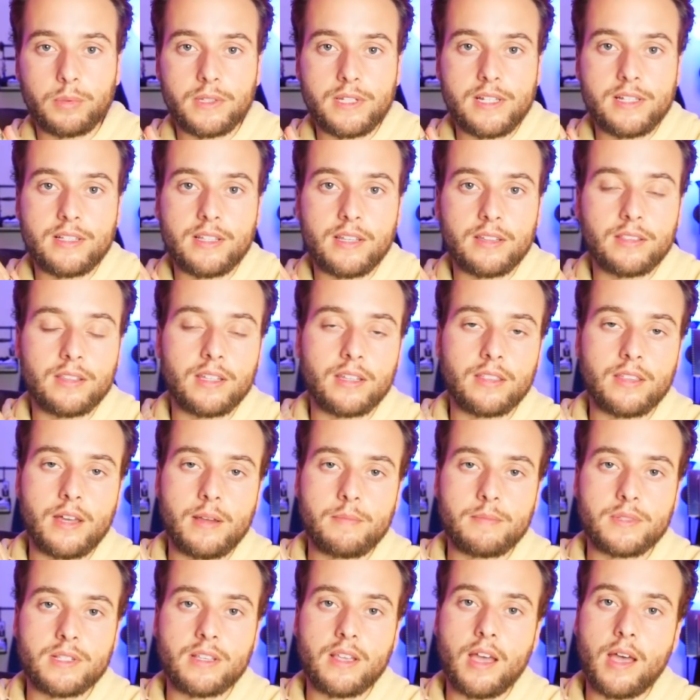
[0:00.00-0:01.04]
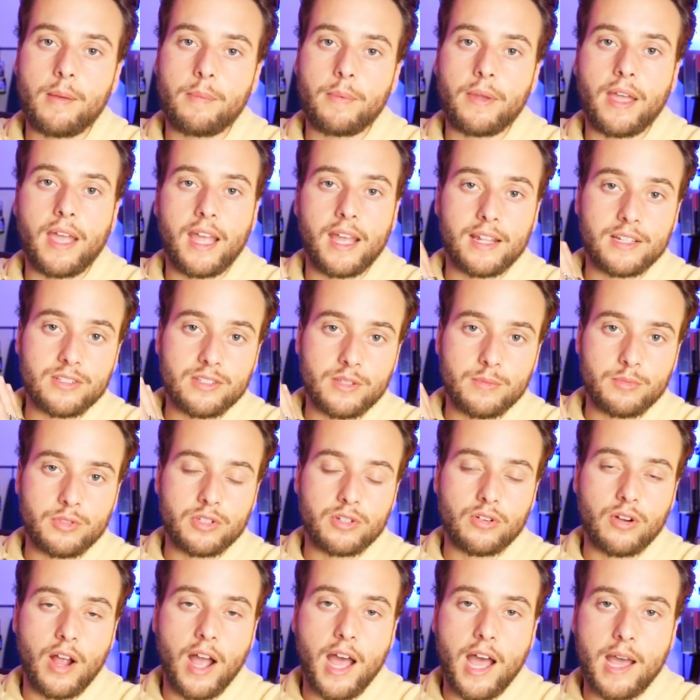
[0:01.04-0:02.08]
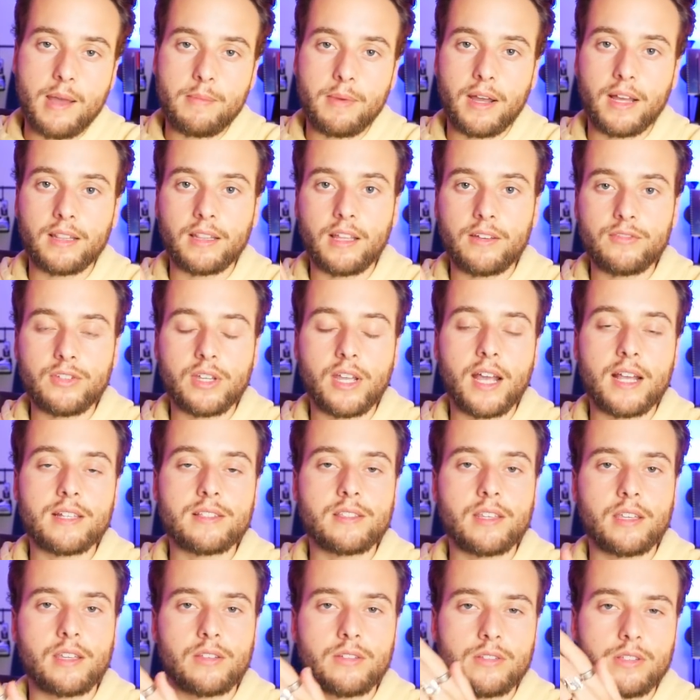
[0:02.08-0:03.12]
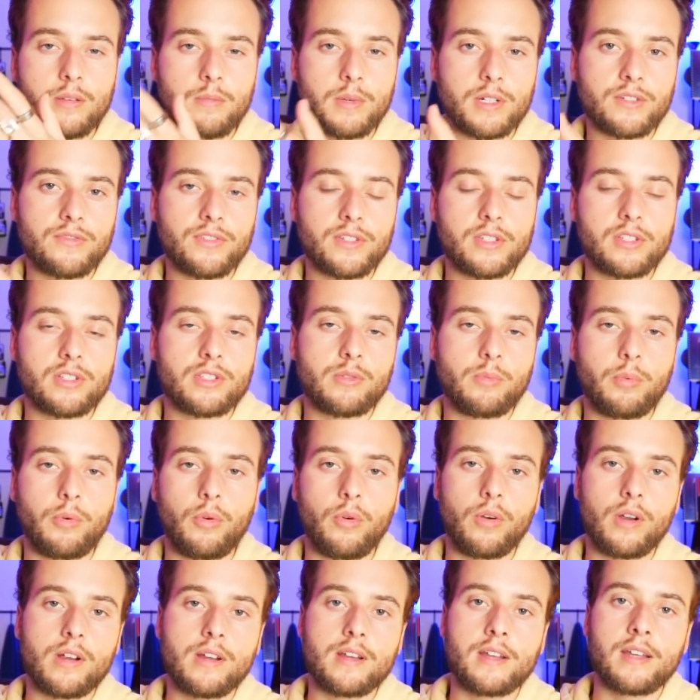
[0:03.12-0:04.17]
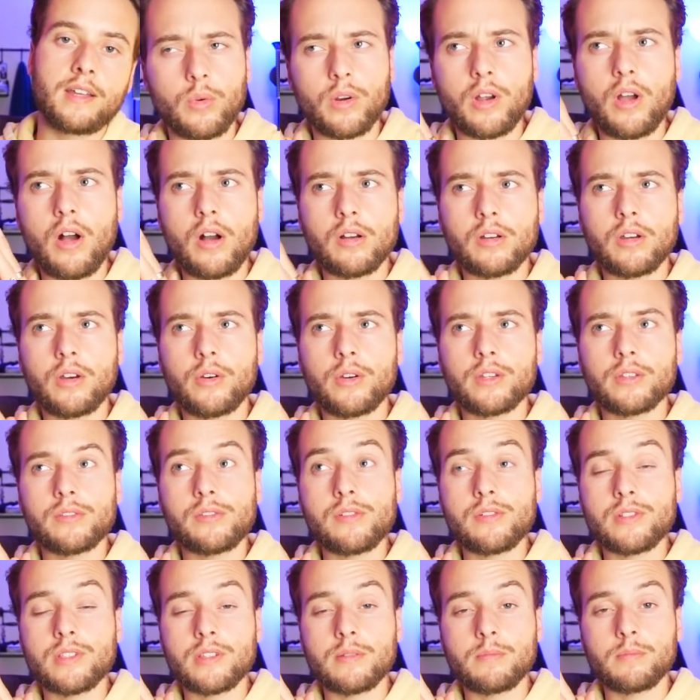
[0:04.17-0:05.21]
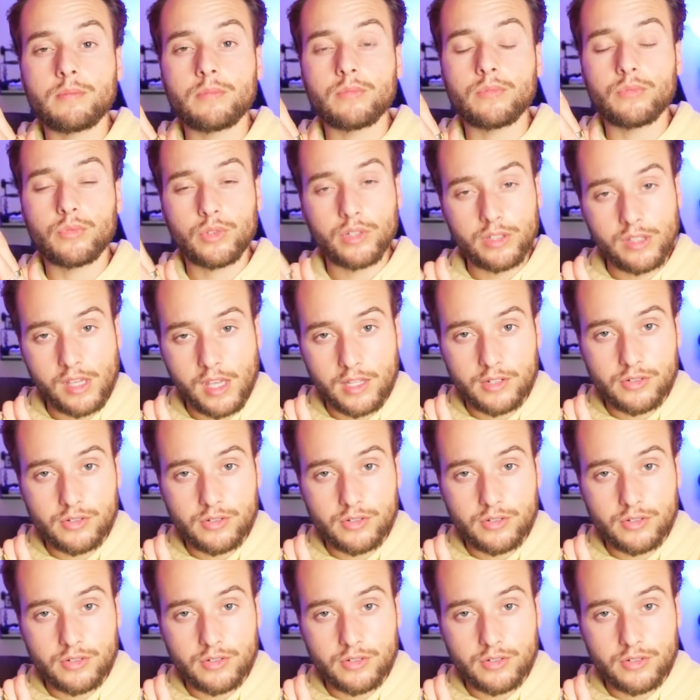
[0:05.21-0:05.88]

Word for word: please hit the thumbs up and subscribe. I love you guys. Thank you so much for the support. We're all going through some really